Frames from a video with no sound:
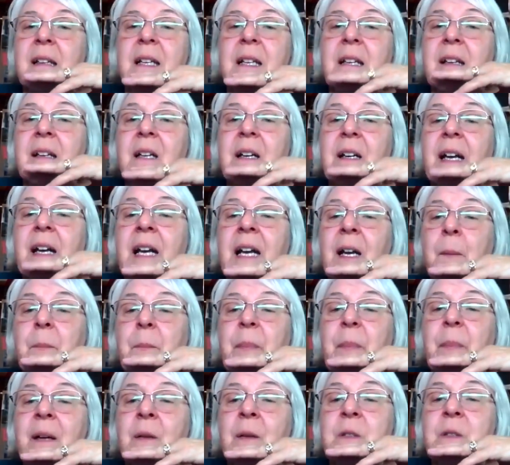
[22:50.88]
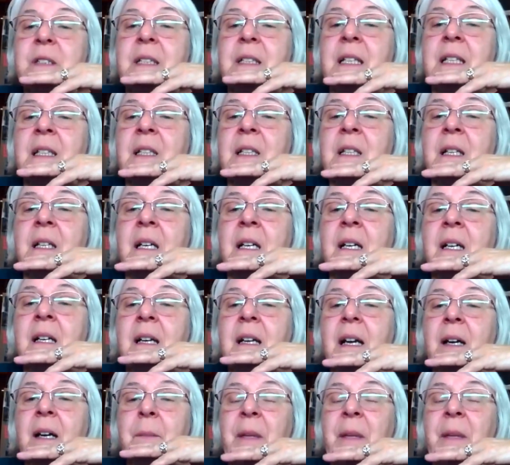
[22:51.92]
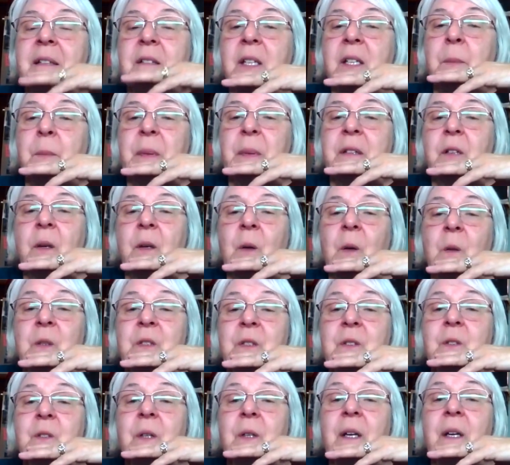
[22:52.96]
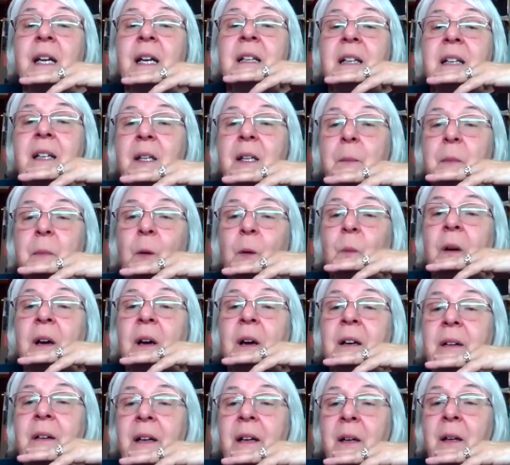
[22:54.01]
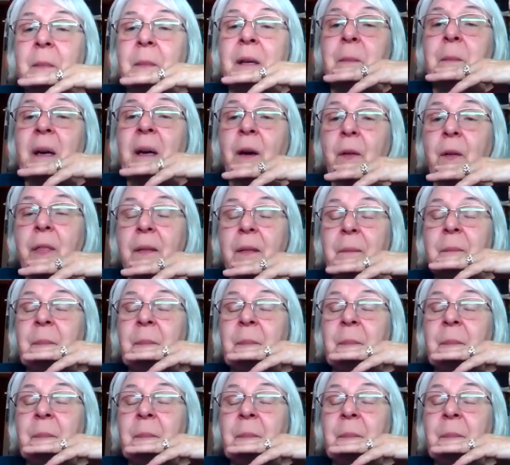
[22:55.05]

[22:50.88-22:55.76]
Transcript: here and I'm bouncing along on my tippy toes trying to keep the water out of my mouth.